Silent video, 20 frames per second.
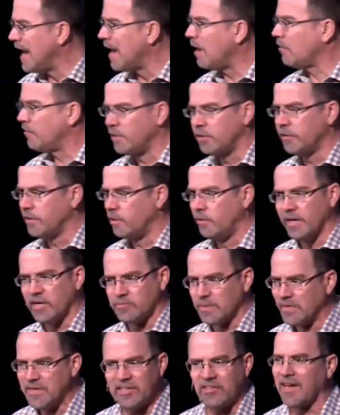out there is.
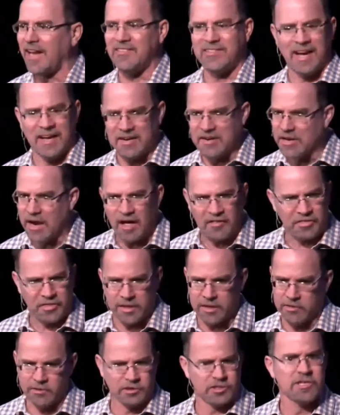Man, these guys got nothing.
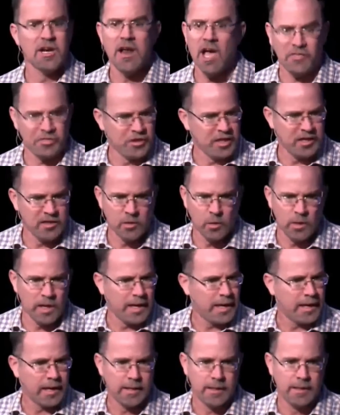There's nothing in the
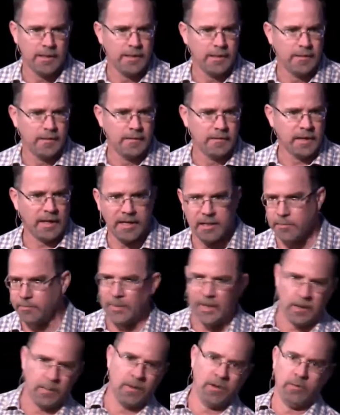way. Not like the
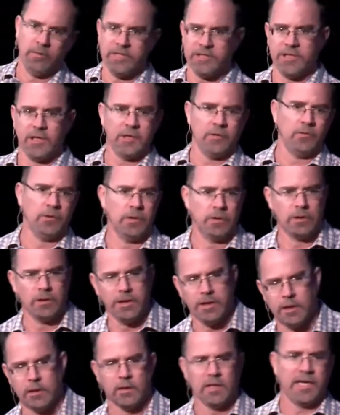parable of the rich young ruler,
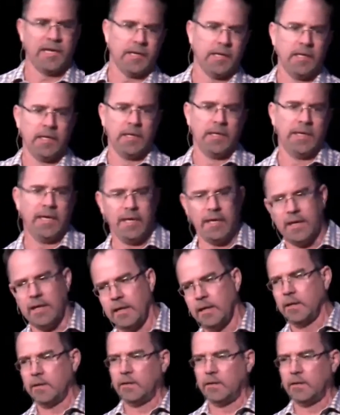like, hey,